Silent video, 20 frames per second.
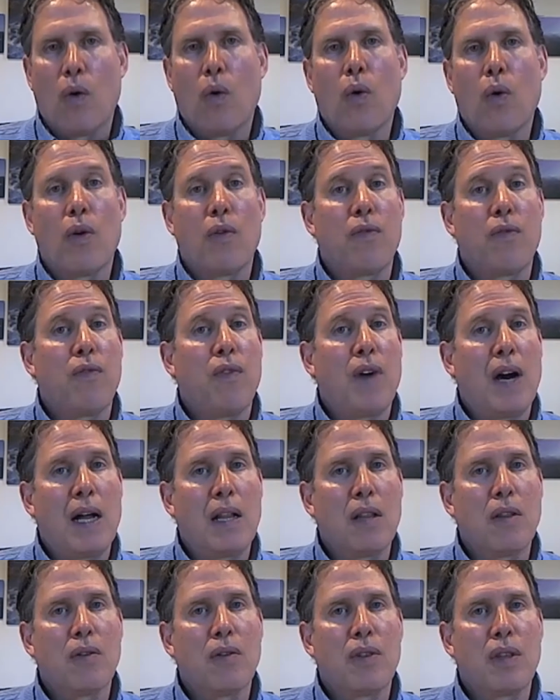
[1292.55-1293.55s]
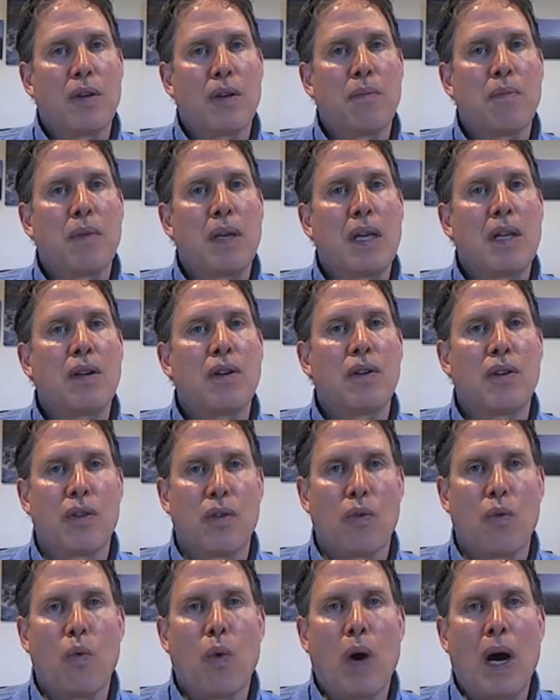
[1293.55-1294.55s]
or follow them into
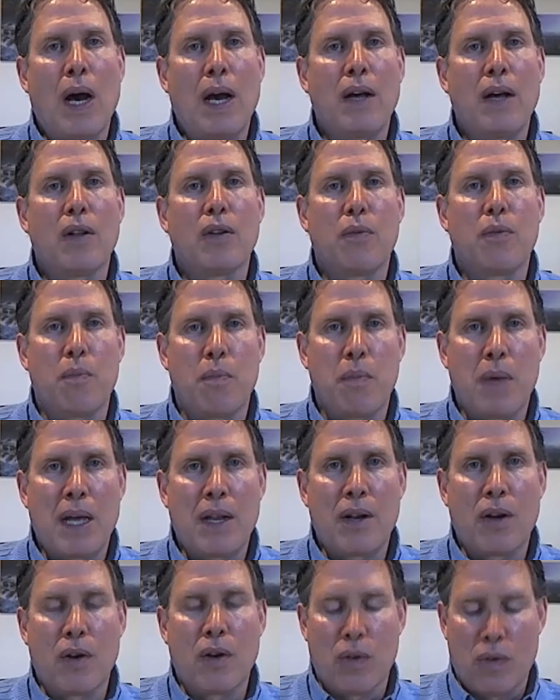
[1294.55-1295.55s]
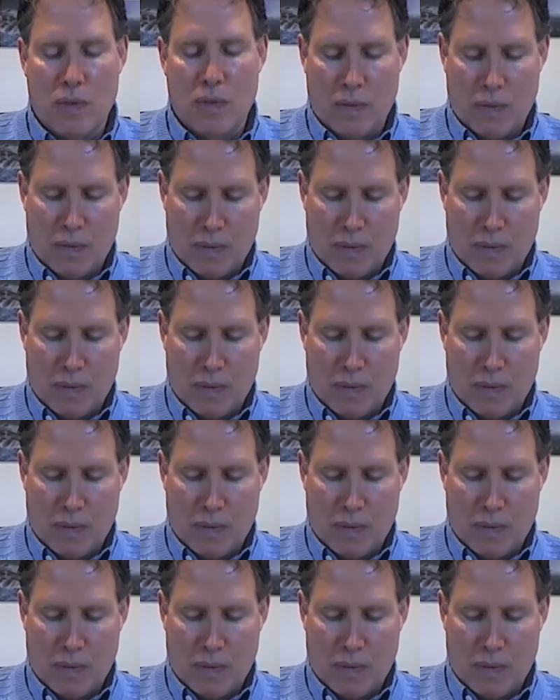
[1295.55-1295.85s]
the wild meadow